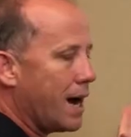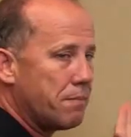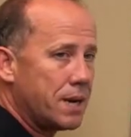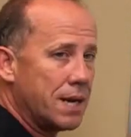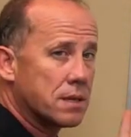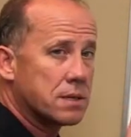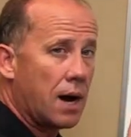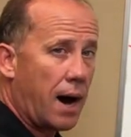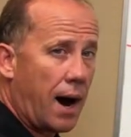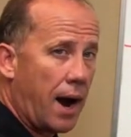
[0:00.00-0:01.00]
not be as
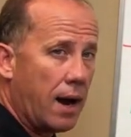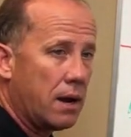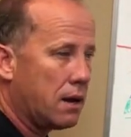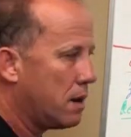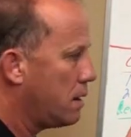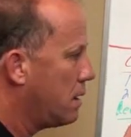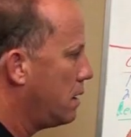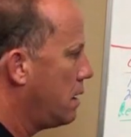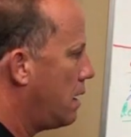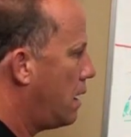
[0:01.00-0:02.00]
high,
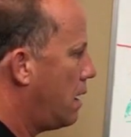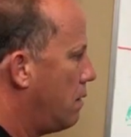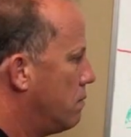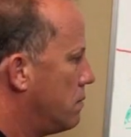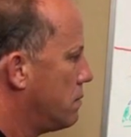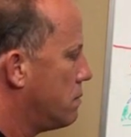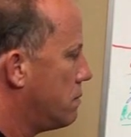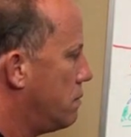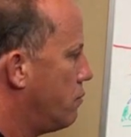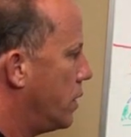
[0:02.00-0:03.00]

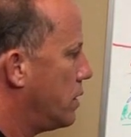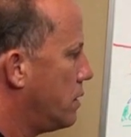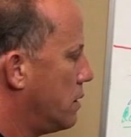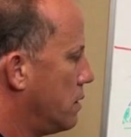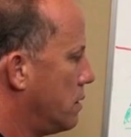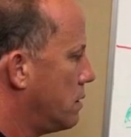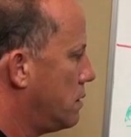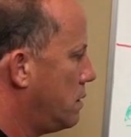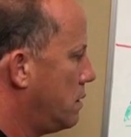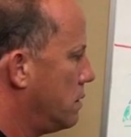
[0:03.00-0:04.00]
but your
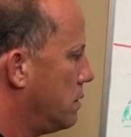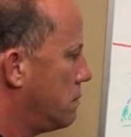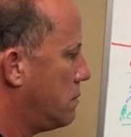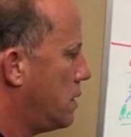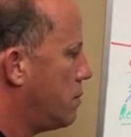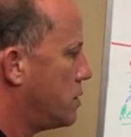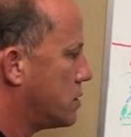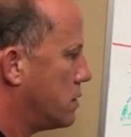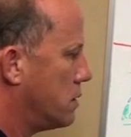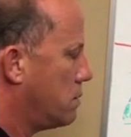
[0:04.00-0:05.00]

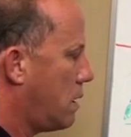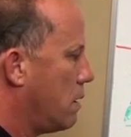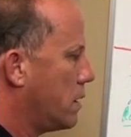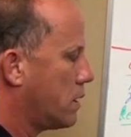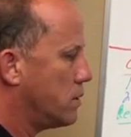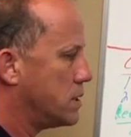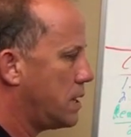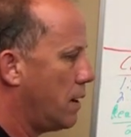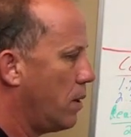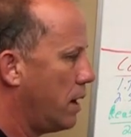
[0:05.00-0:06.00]
numbers are increased
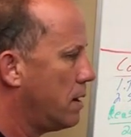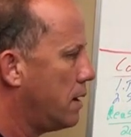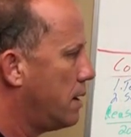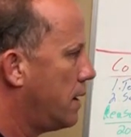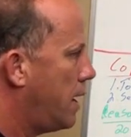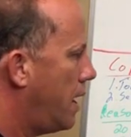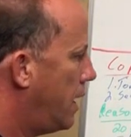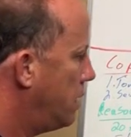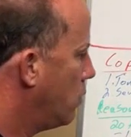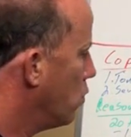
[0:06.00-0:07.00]
that way.
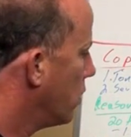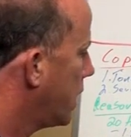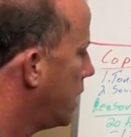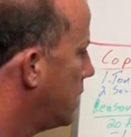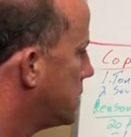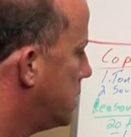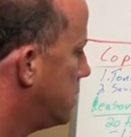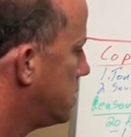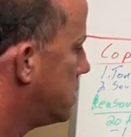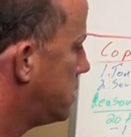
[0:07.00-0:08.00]
And we'll get
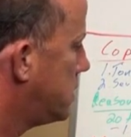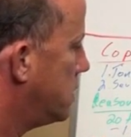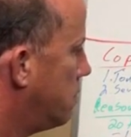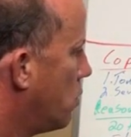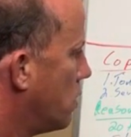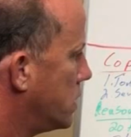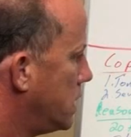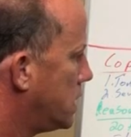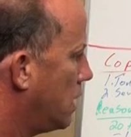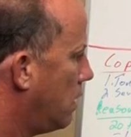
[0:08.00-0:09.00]
into more
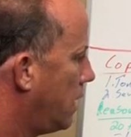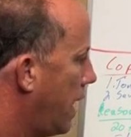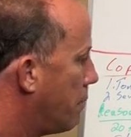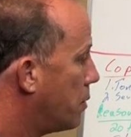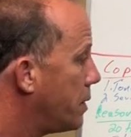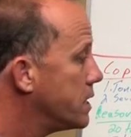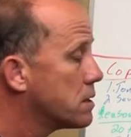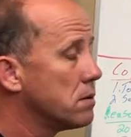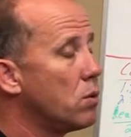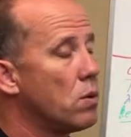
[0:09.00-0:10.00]
detail on that. But
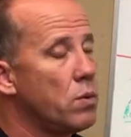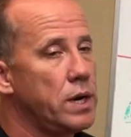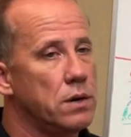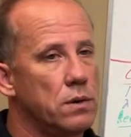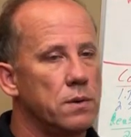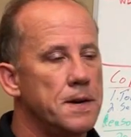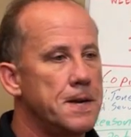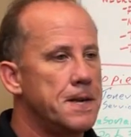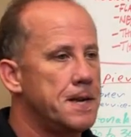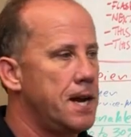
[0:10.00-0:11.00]
basically what we do,
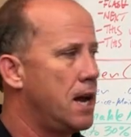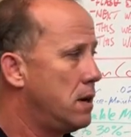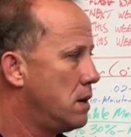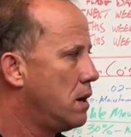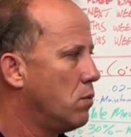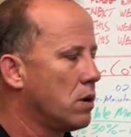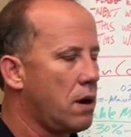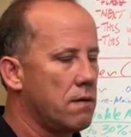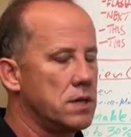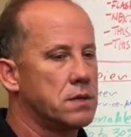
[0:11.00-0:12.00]
and we'll
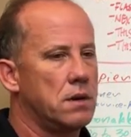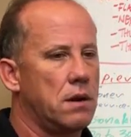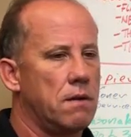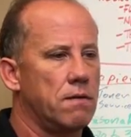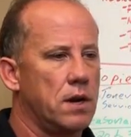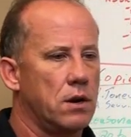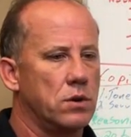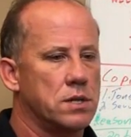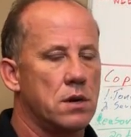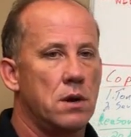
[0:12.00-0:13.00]
cover this in another video,
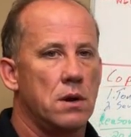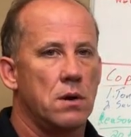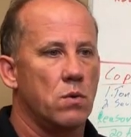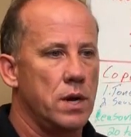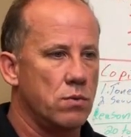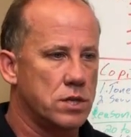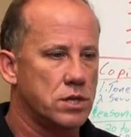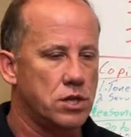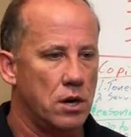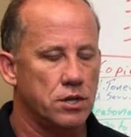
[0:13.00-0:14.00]
is we
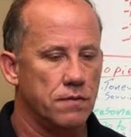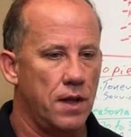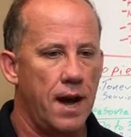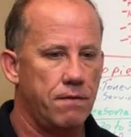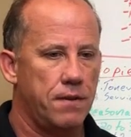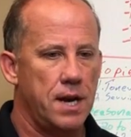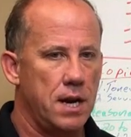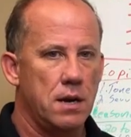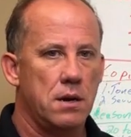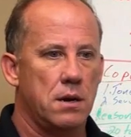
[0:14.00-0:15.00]
just charge a flat fee,